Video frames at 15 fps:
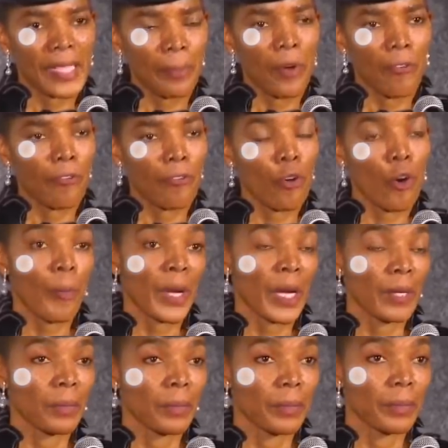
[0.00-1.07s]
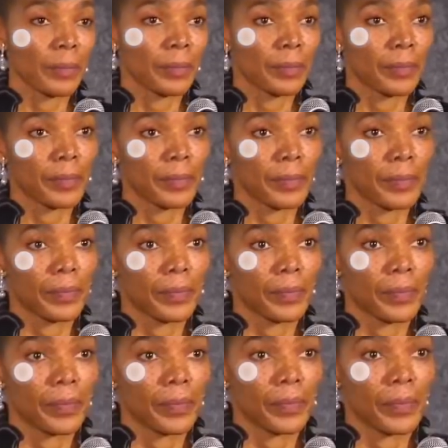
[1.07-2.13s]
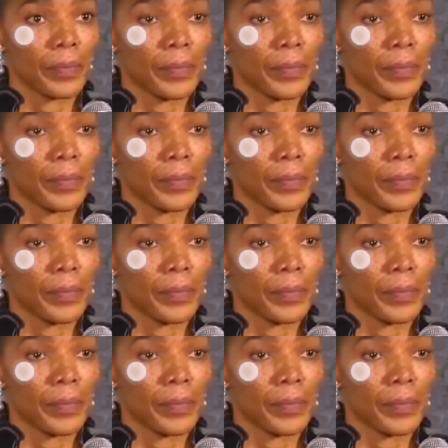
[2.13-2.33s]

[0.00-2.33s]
I don't think we appreciated him enough.